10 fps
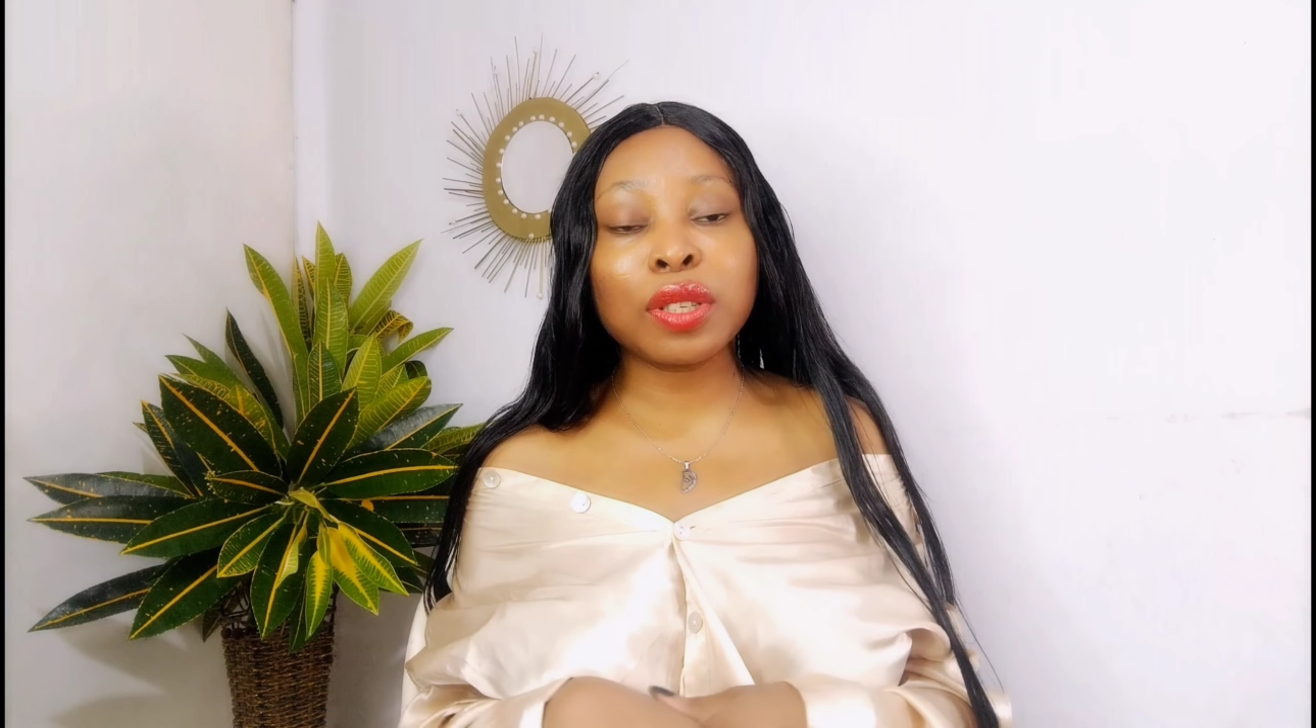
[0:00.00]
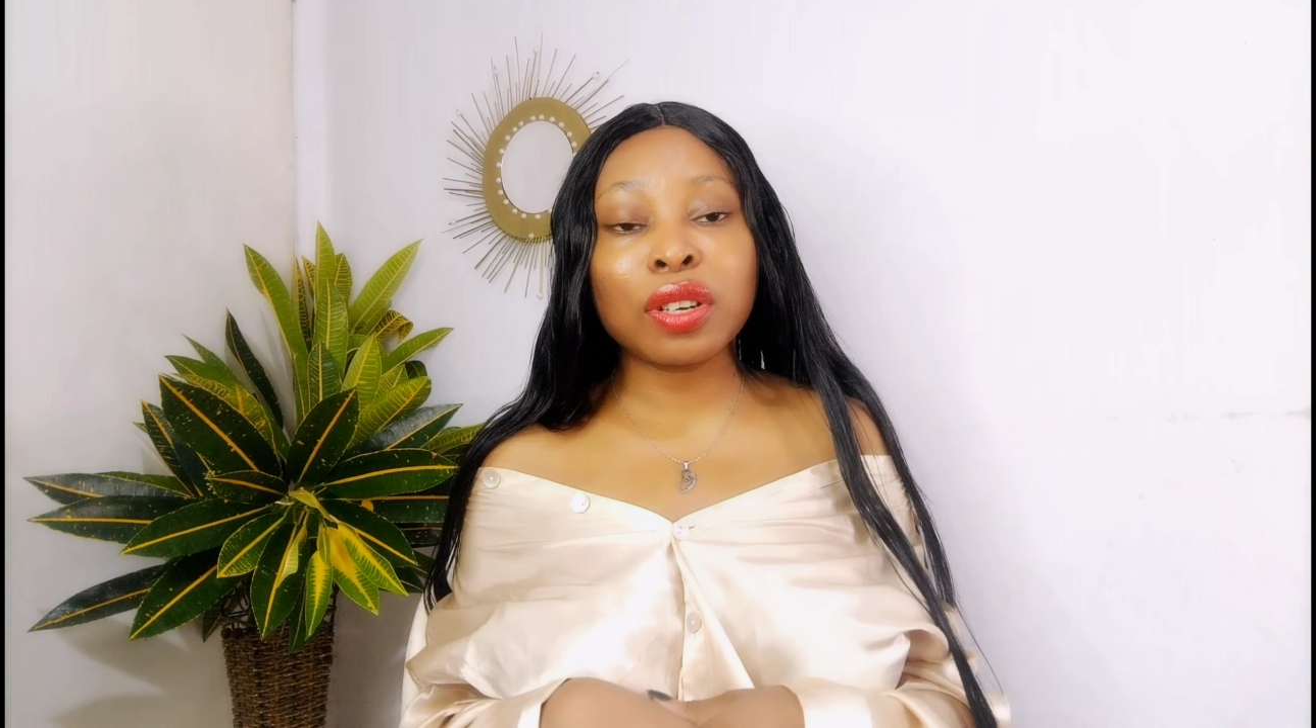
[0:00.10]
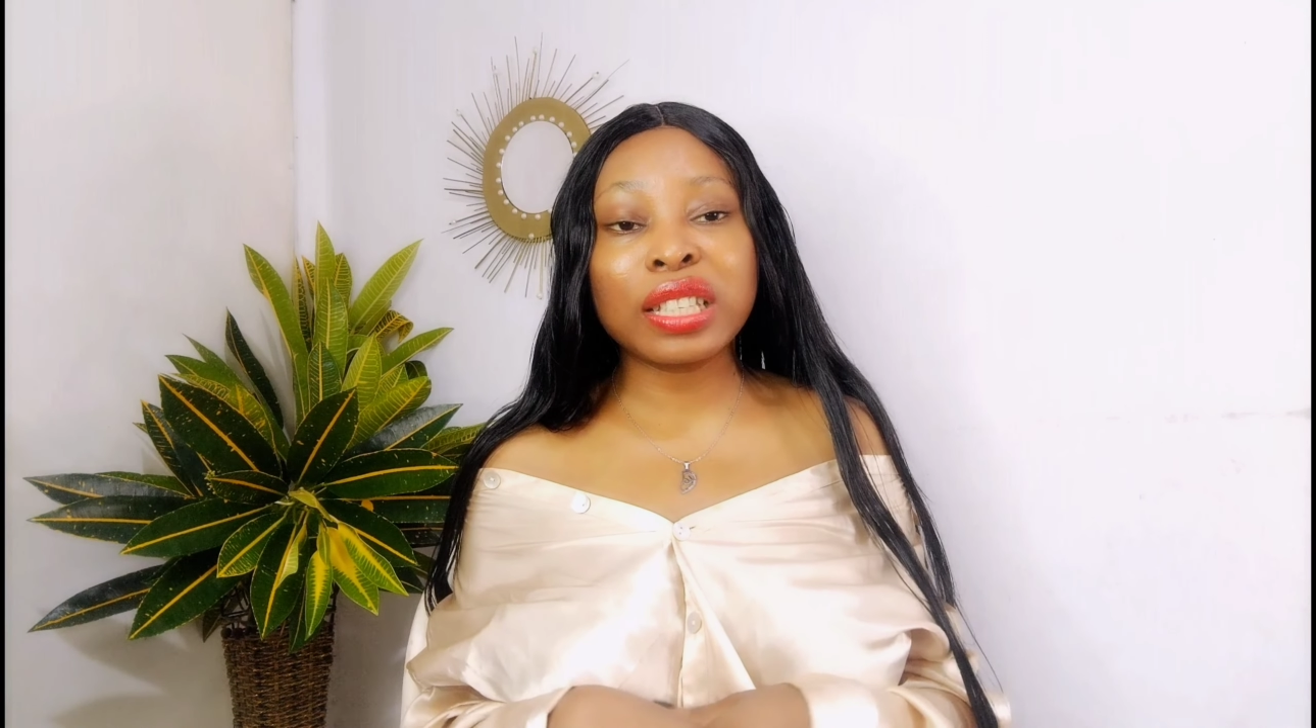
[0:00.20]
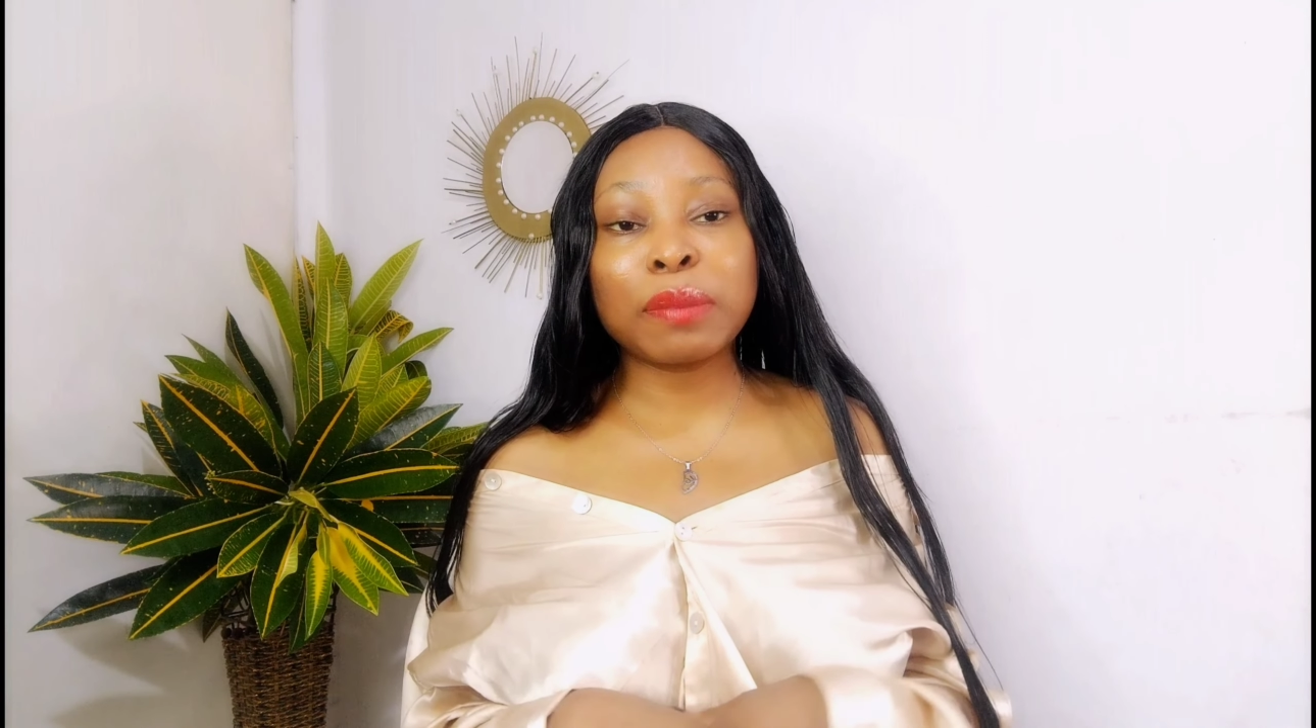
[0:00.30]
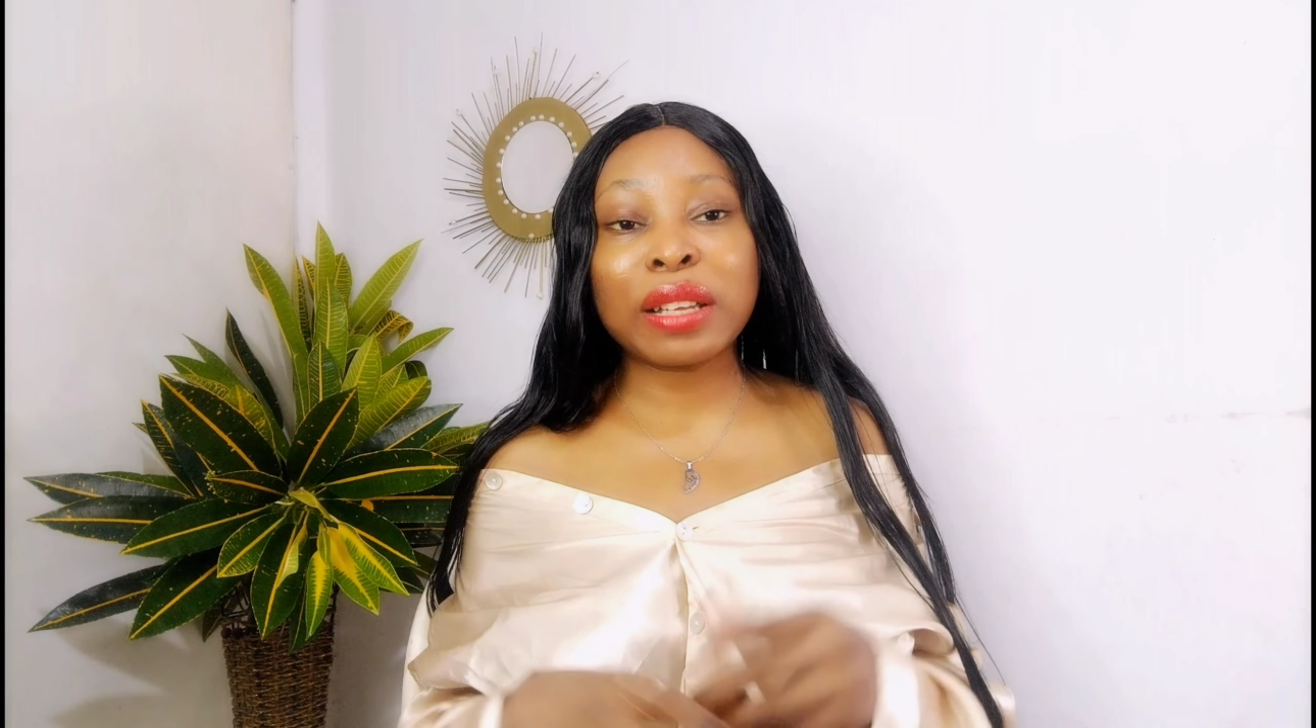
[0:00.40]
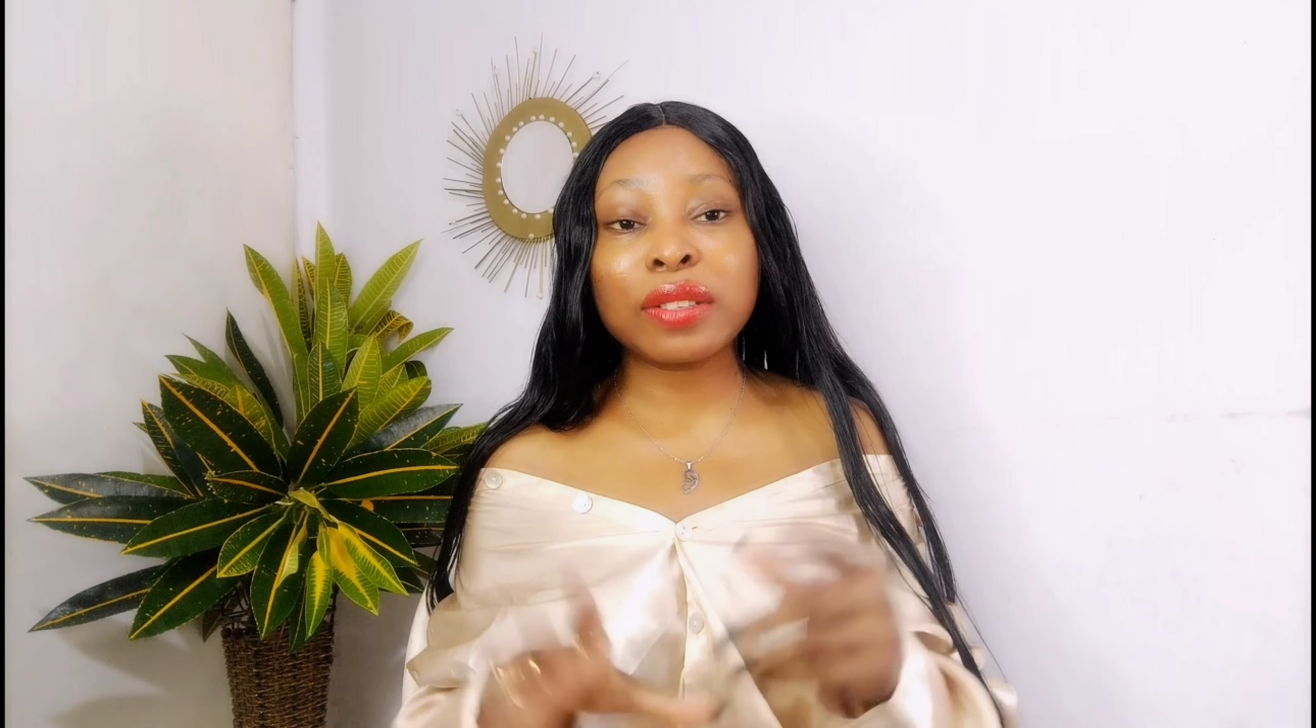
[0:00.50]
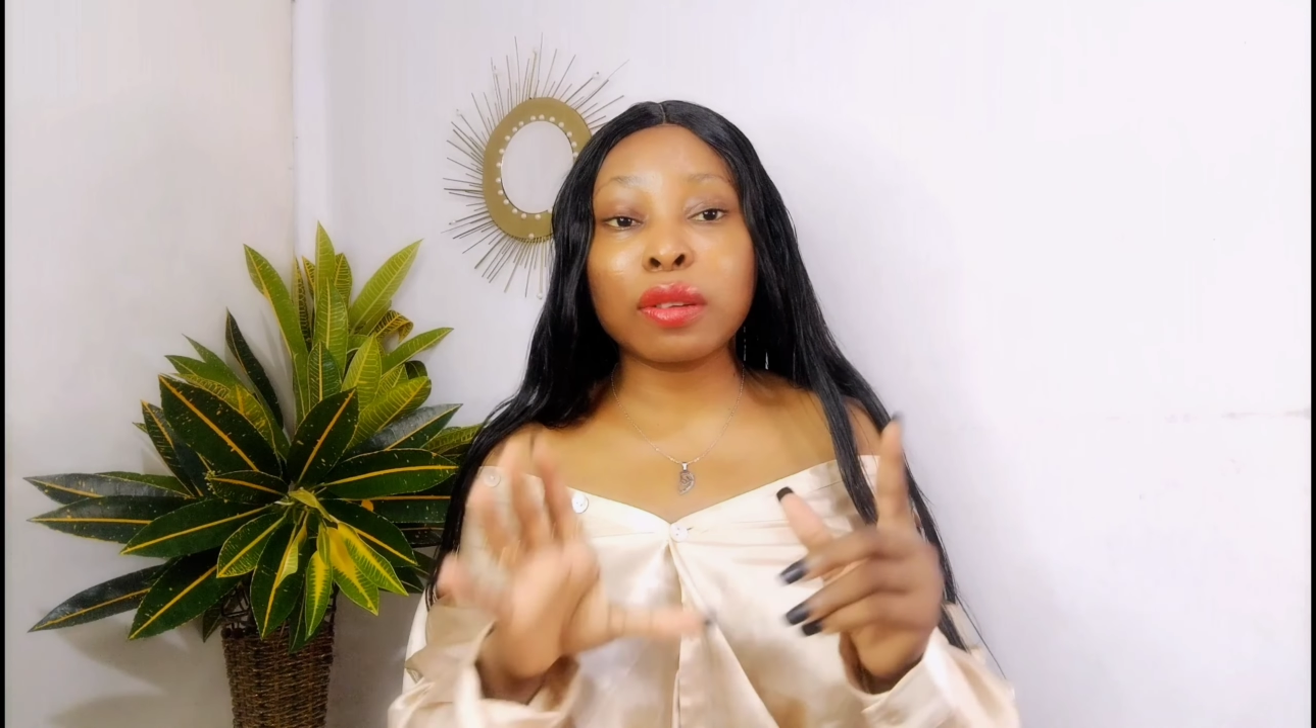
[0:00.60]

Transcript: be talking about